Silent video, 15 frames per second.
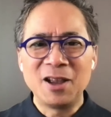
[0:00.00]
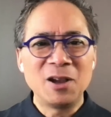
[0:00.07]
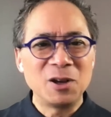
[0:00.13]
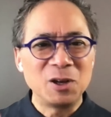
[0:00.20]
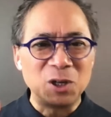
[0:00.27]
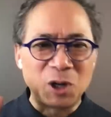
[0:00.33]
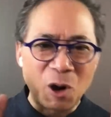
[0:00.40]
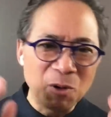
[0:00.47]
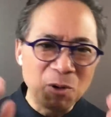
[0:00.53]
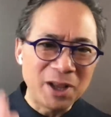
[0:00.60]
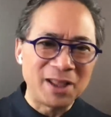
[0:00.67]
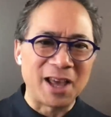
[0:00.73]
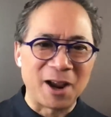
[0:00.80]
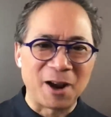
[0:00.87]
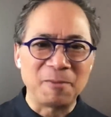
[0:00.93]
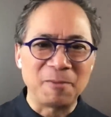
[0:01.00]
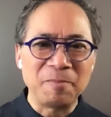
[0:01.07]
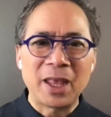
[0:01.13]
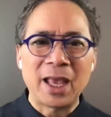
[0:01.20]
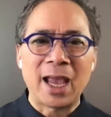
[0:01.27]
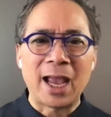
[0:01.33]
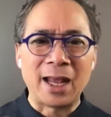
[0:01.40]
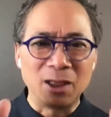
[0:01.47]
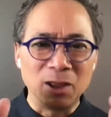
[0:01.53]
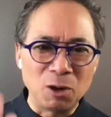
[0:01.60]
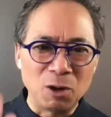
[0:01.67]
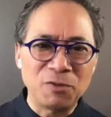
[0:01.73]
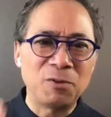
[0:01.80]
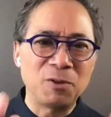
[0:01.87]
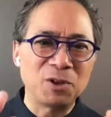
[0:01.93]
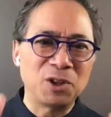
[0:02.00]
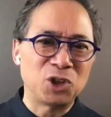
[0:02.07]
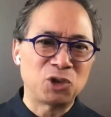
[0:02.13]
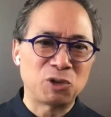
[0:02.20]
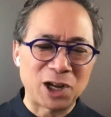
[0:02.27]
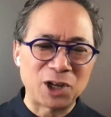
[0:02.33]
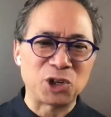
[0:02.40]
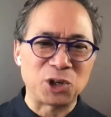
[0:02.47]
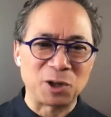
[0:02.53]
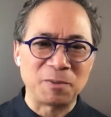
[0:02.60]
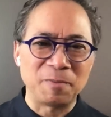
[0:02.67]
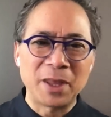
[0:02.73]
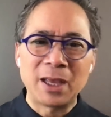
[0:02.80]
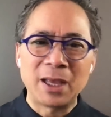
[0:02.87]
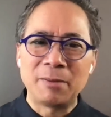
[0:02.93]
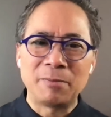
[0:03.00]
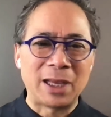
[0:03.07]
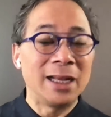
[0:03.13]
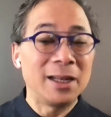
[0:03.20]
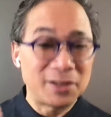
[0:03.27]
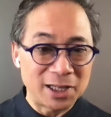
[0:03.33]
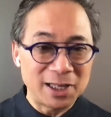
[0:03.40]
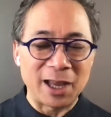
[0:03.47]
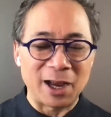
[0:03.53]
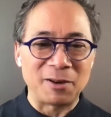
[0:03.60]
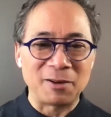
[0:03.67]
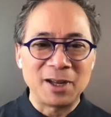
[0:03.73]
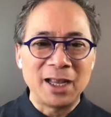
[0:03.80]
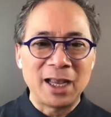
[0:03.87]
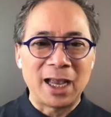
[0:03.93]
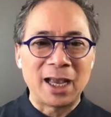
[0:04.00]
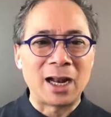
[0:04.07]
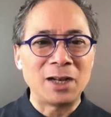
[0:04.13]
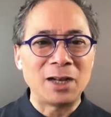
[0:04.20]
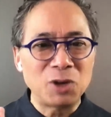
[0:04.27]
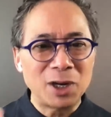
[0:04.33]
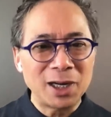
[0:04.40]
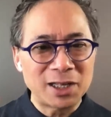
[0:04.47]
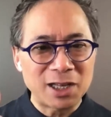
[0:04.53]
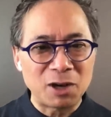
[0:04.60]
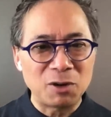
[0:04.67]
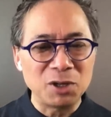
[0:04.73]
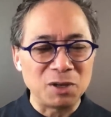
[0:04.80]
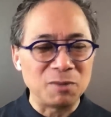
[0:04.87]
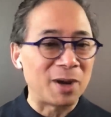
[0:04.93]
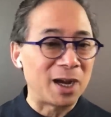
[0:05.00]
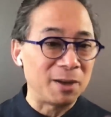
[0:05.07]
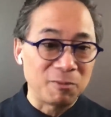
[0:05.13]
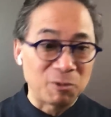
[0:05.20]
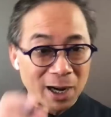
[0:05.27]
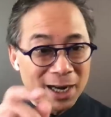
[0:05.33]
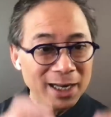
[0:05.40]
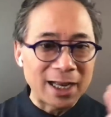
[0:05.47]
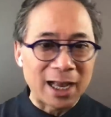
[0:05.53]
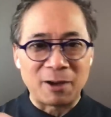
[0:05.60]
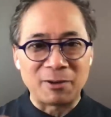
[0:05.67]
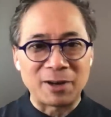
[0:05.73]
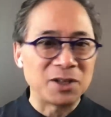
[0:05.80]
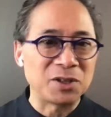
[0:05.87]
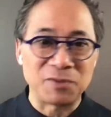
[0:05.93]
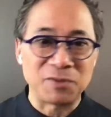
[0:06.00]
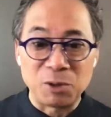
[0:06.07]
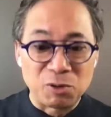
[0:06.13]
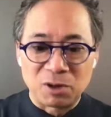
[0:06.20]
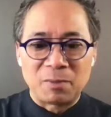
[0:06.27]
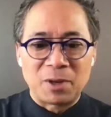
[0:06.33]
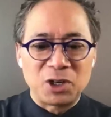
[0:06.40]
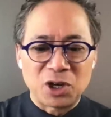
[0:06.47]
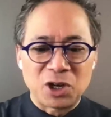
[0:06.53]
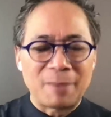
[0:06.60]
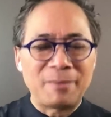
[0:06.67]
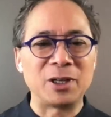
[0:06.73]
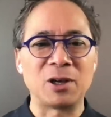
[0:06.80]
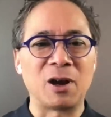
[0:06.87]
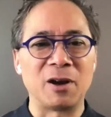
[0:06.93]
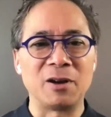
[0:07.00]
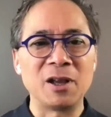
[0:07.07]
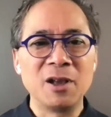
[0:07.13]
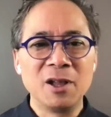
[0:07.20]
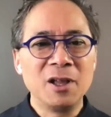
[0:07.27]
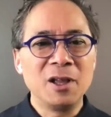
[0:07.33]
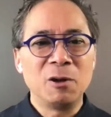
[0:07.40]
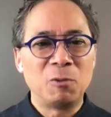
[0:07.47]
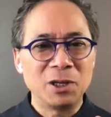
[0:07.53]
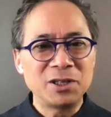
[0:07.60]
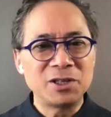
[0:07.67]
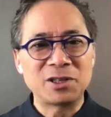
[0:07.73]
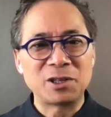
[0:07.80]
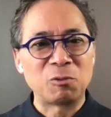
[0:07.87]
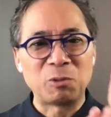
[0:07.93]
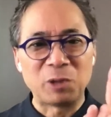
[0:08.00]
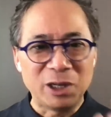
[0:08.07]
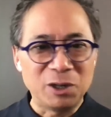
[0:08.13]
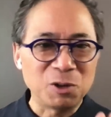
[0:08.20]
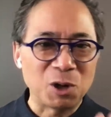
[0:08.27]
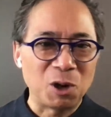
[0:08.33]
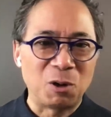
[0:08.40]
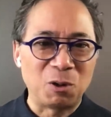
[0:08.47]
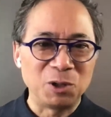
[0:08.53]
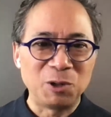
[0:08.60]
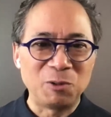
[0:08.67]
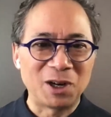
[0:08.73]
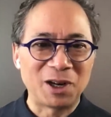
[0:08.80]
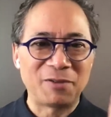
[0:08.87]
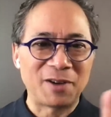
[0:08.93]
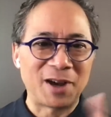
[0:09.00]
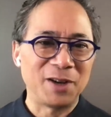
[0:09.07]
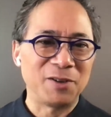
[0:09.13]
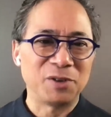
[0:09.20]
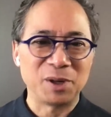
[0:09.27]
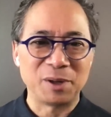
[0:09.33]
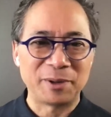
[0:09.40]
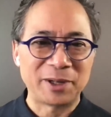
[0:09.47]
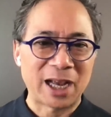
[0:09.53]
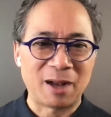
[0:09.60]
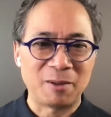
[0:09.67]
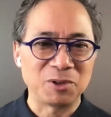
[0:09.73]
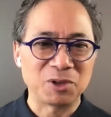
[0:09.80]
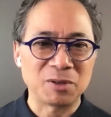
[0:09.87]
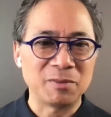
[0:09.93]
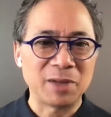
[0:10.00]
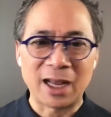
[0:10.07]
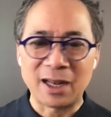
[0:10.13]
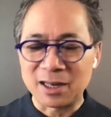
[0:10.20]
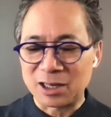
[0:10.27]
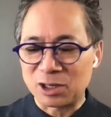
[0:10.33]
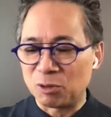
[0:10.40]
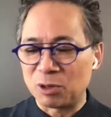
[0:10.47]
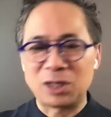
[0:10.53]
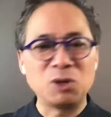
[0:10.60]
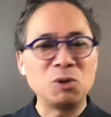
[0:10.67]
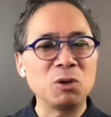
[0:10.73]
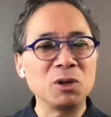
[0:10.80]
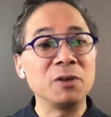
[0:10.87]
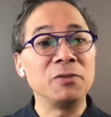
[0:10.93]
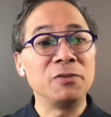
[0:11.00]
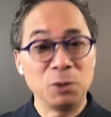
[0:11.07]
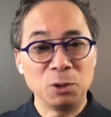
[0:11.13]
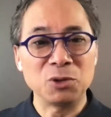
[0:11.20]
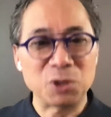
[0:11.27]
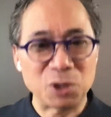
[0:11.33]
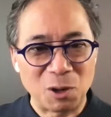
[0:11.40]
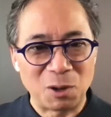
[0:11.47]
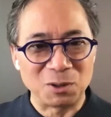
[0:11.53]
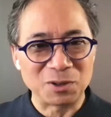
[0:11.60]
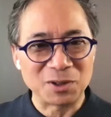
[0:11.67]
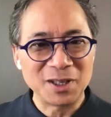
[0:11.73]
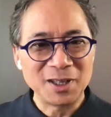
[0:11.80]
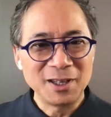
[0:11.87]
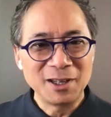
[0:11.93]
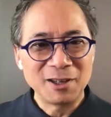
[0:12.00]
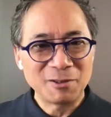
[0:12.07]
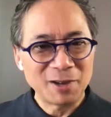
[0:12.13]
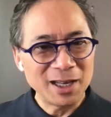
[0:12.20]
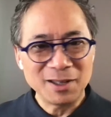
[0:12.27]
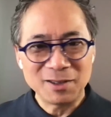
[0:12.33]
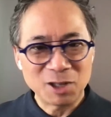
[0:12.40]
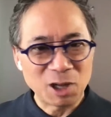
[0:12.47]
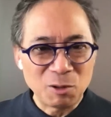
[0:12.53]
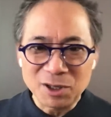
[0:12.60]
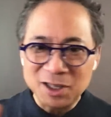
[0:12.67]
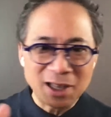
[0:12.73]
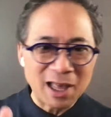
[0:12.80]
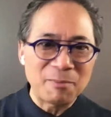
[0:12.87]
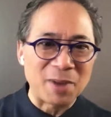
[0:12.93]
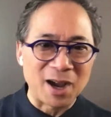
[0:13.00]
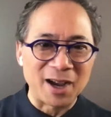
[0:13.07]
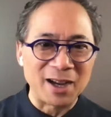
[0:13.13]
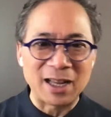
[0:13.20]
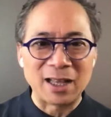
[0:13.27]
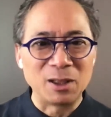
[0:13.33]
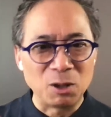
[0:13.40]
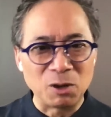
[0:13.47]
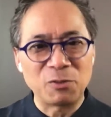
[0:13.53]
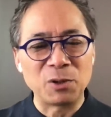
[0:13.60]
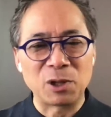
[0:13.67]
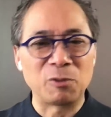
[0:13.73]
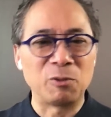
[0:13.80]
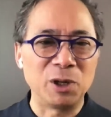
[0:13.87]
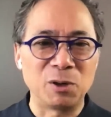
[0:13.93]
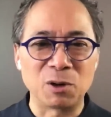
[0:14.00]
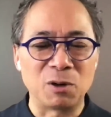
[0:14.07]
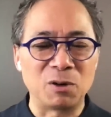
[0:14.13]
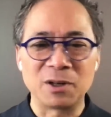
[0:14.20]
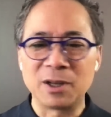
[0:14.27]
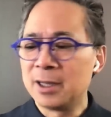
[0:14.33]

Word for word: Go in there and look for the treasure. It's in there. And I try to tell you by writing out, as a viewer in my shopping cart, what's the real gold you want to find for your metabolism, and to ignore the fool's gold, right? Go into that mine and look for the real gold.